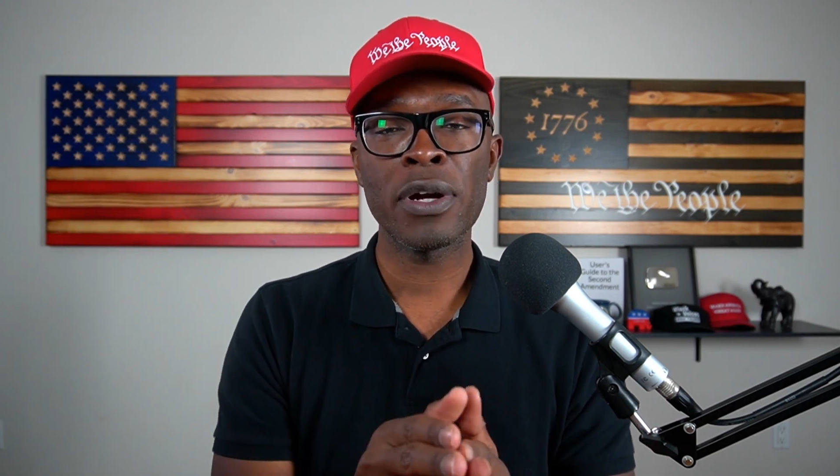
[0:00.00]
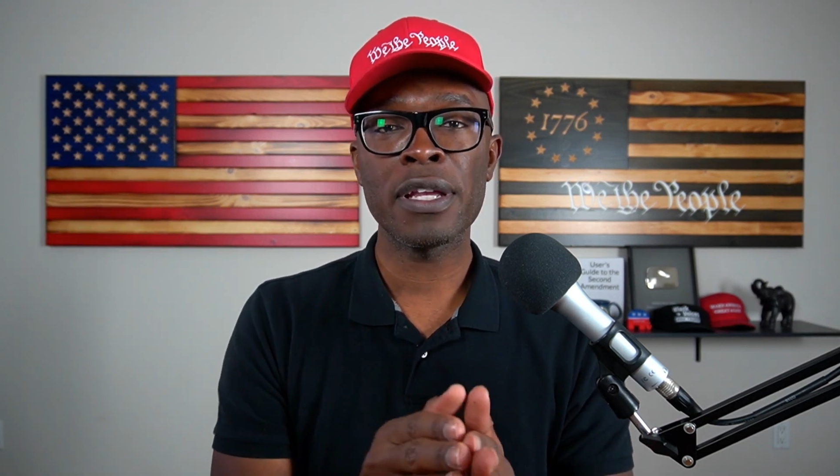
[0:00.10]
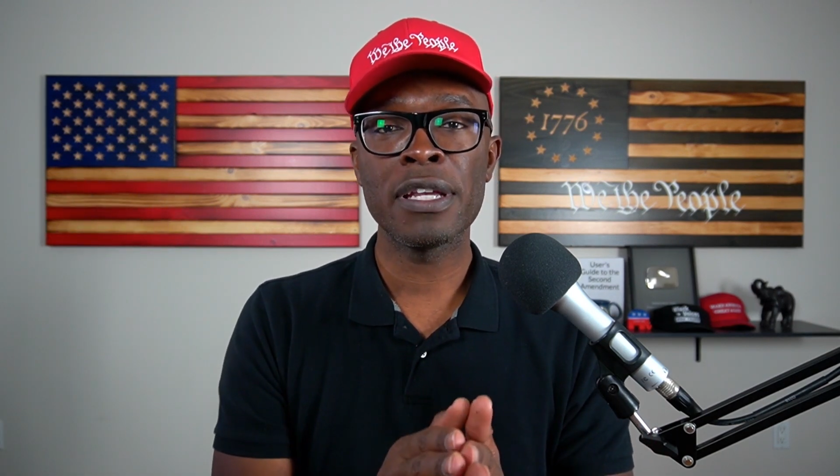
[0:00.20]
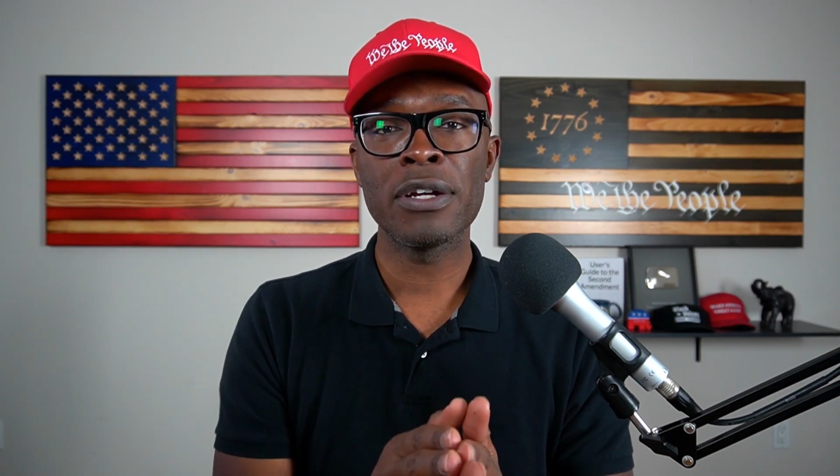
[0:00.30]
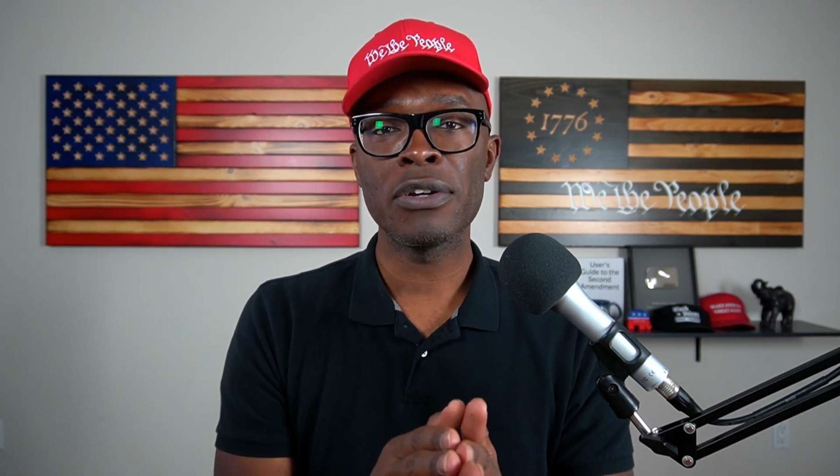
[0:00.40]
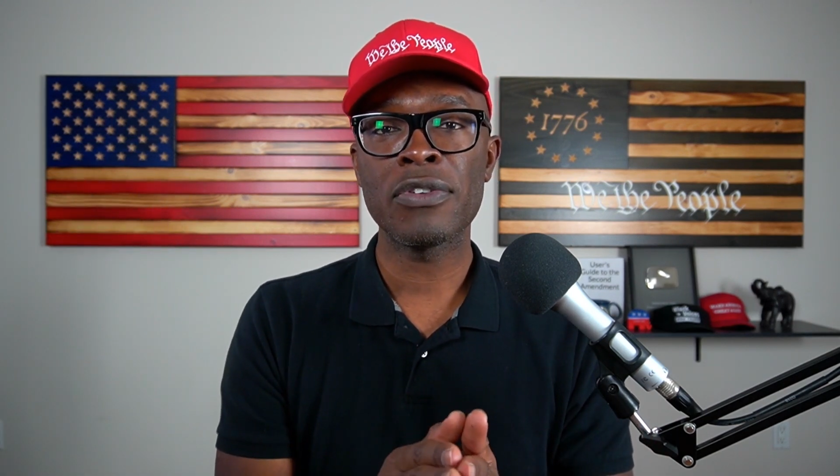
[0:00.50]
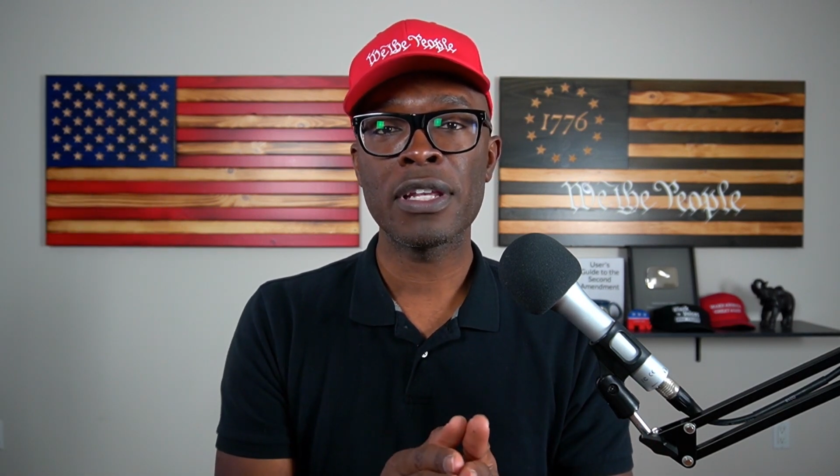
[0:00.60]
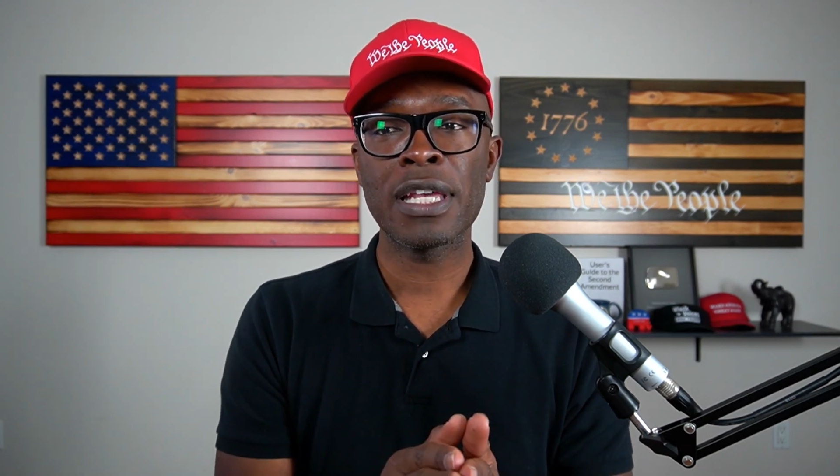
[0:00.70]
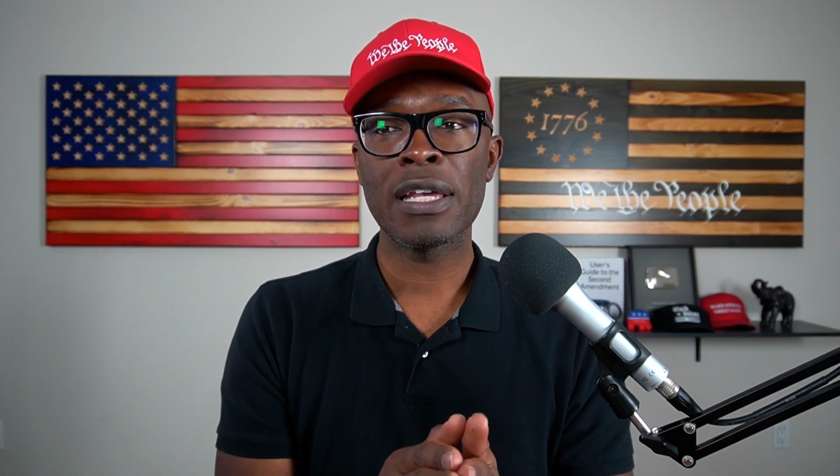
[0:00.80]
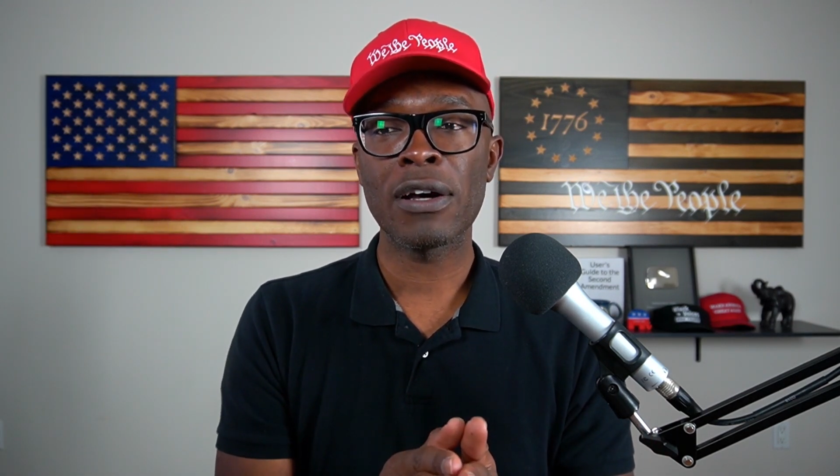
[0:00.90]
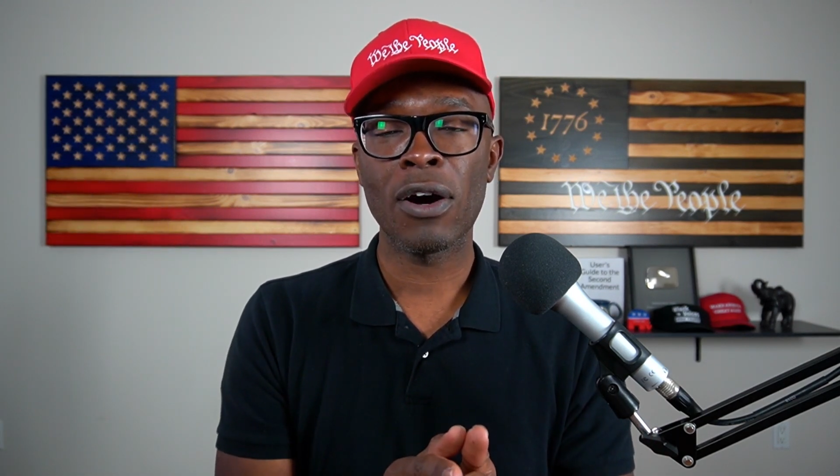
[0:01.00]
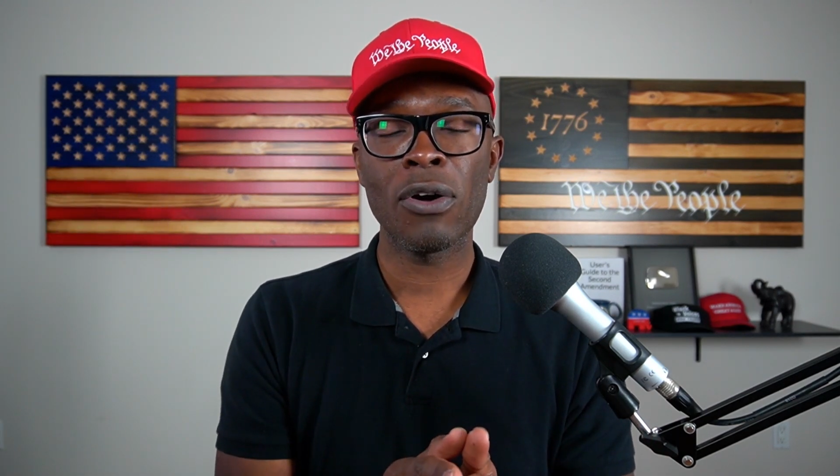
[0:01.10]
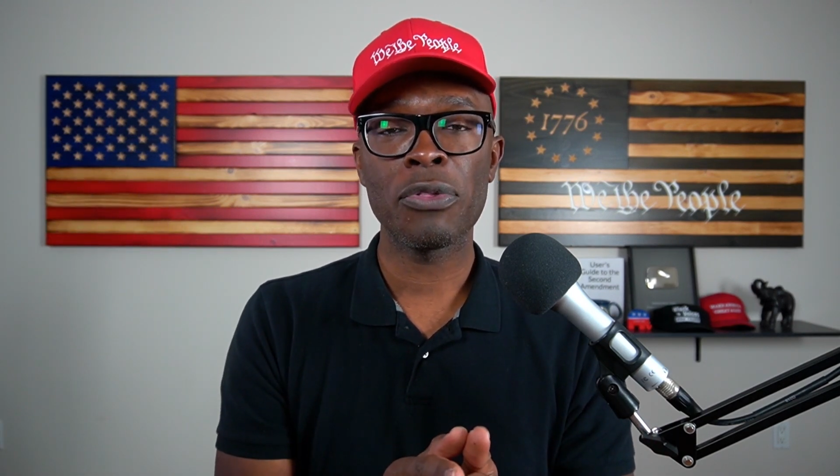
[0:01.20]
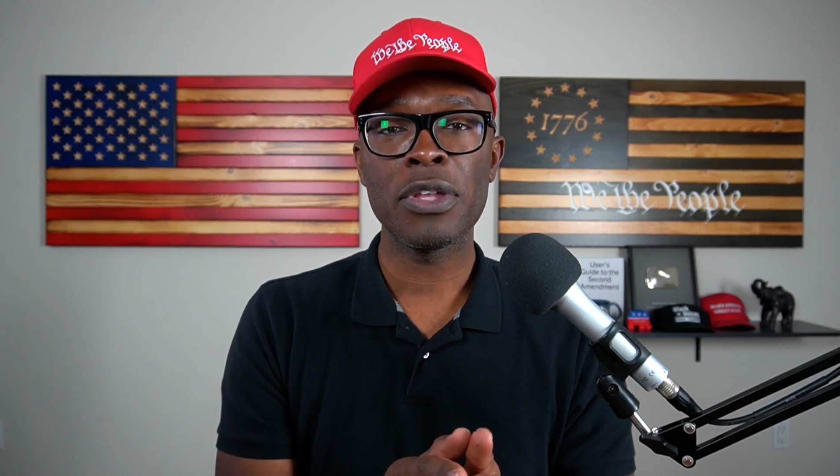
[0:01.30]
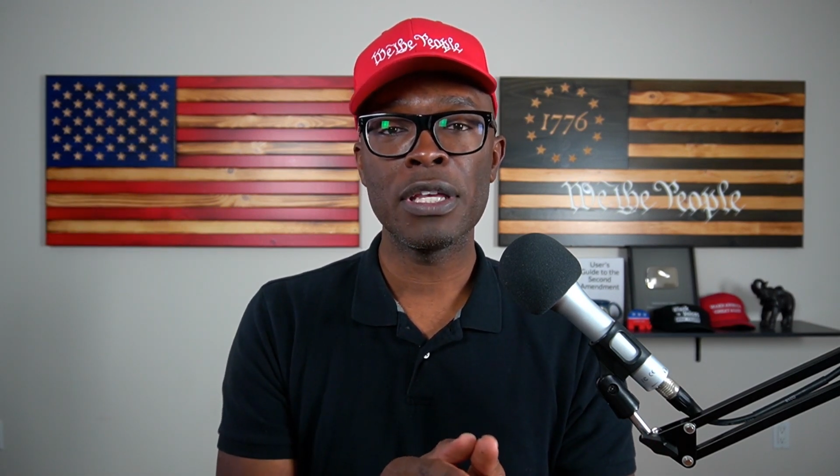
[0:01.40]
here is to get all
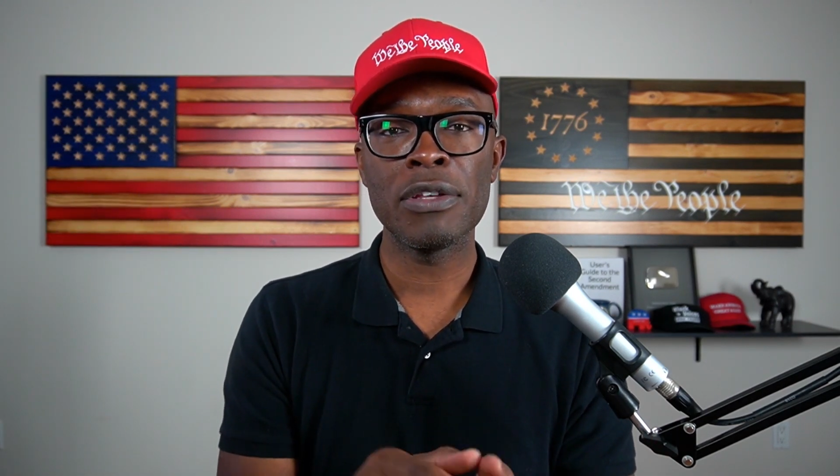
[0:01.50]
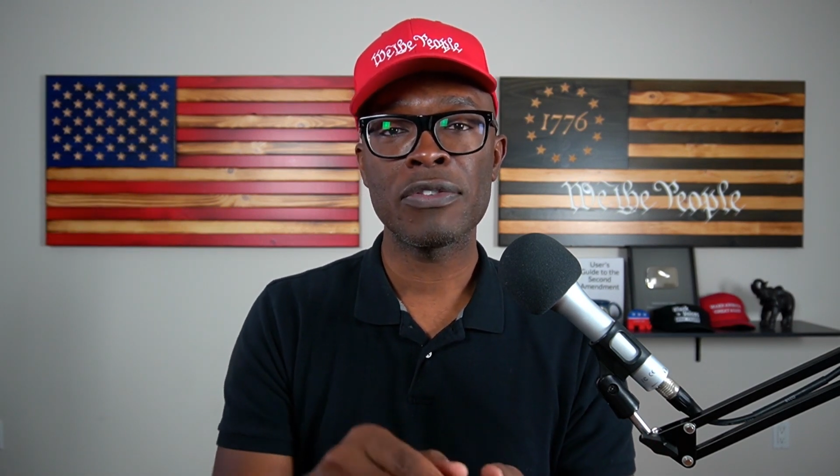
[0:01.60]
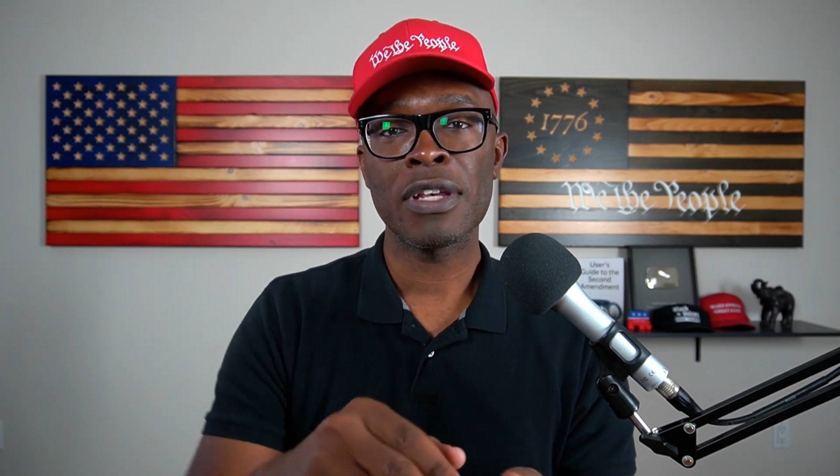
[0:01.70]
these